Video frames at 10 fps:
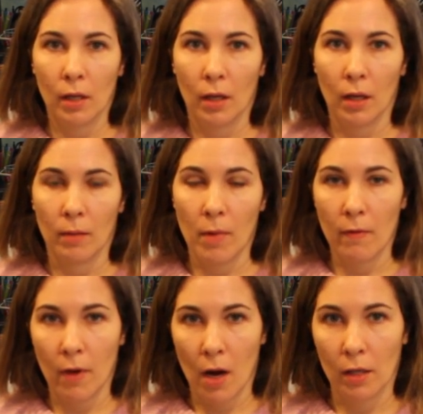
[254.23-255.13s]

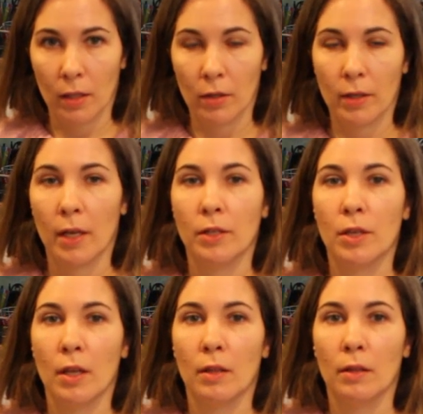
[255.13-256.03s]
of Our Little
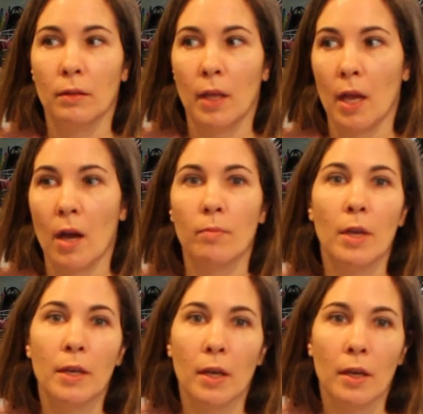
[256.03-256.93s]
Kitchen, they are
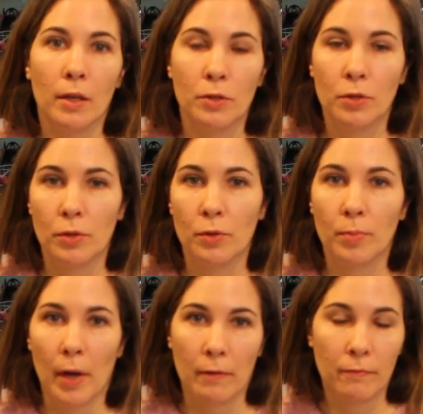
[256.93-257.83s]
making
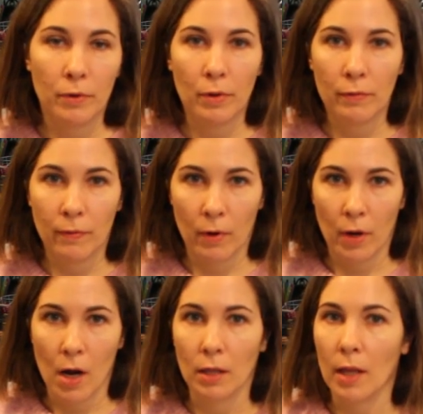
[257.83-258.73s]
soup and food
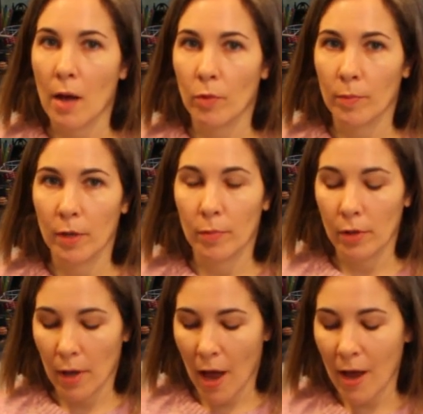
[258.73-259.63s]
for a lot more
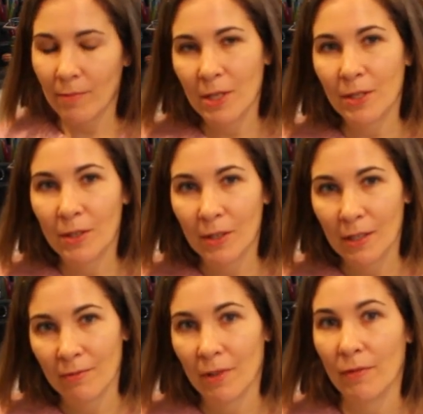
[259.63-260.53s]
people. I'm just
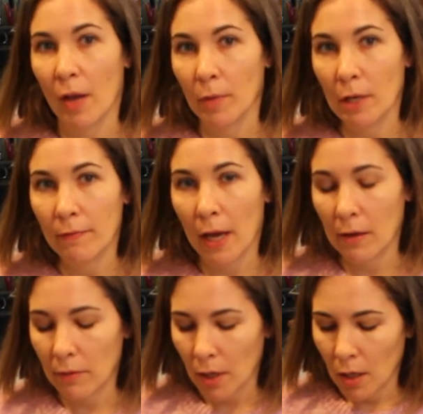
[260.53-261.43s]
cooking for a family of
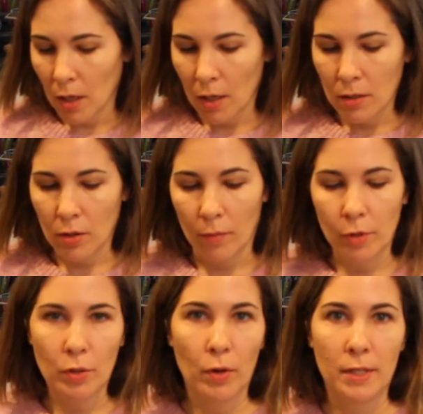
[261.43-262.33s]
5, so I'm
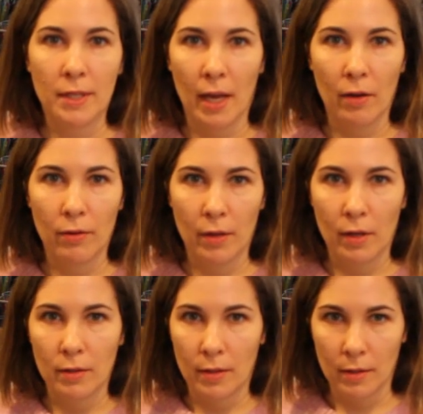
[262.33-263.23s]
just going to scale
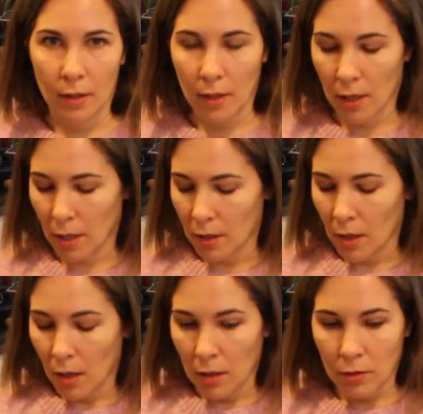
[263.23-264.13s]
things as I need it.
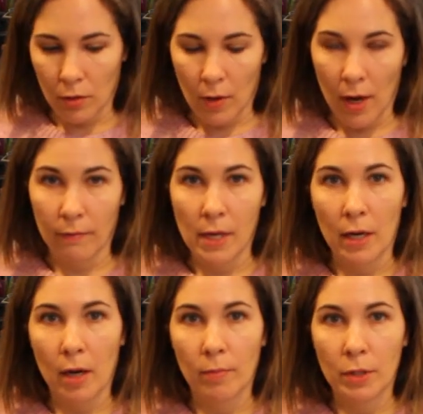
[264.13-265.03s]
So I have
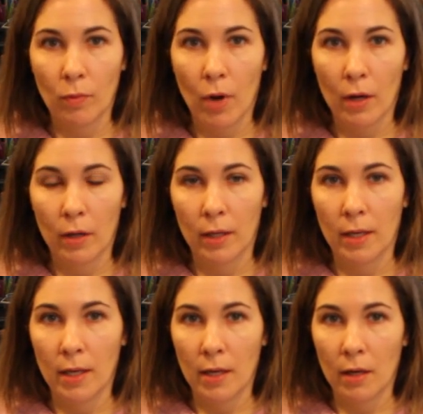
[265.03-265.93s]
10 cups of water in
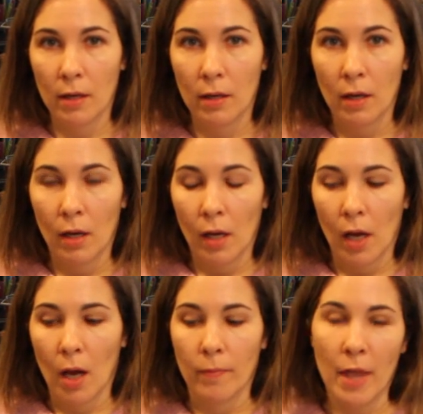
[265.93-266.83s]
here.
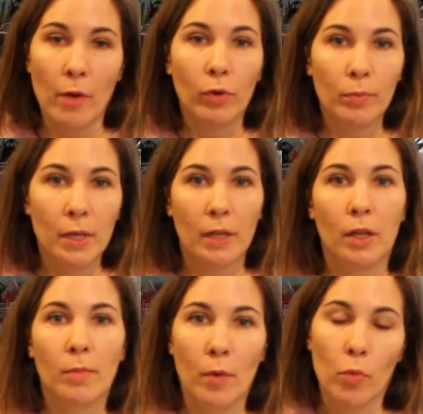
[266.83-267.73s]
That will be a
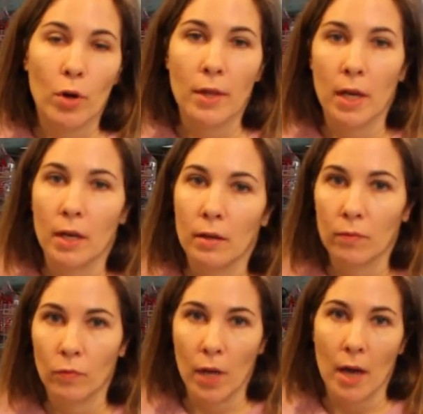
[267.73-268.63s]
little bit more than
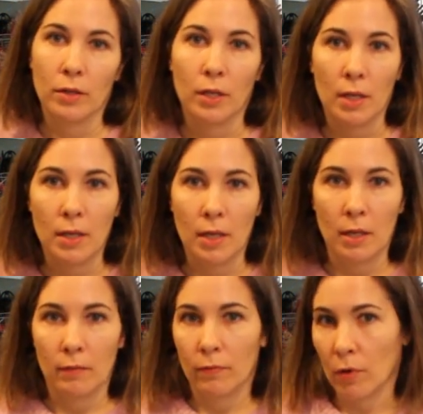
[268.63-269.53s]
we actually
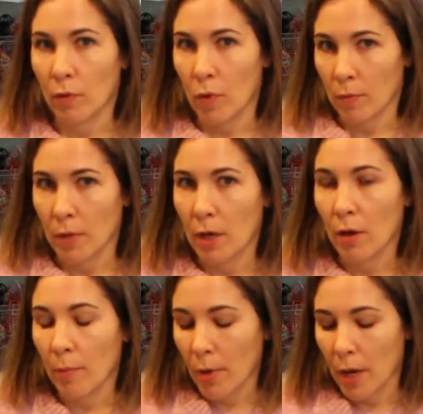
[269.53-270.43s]
need for one
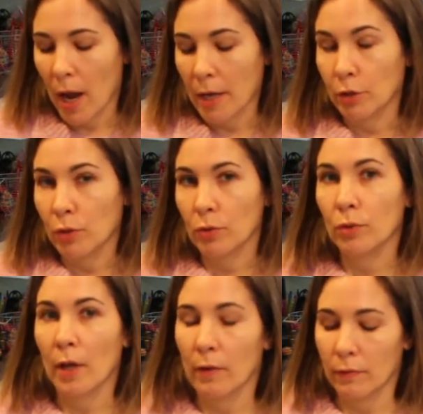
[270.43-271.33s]
meal, but I do
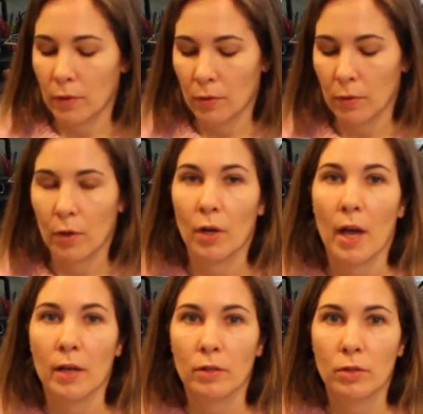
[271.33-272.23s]
love to cook
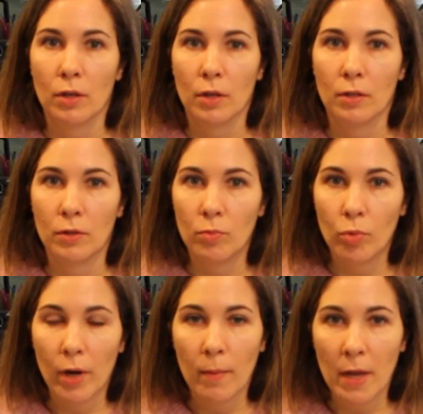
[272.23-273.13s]
extra soup
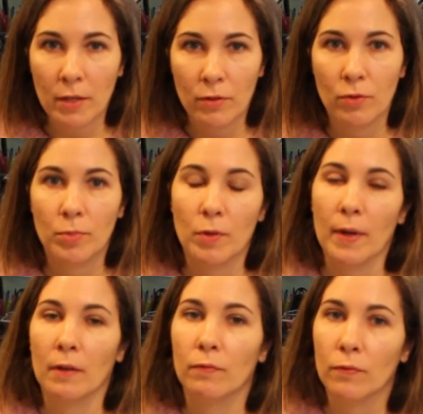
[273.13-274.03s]
when I make soup so I
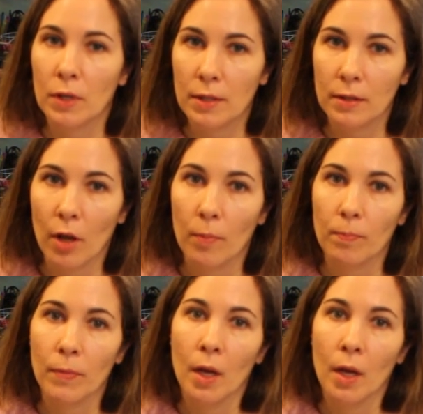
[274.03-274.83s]
can freeze some.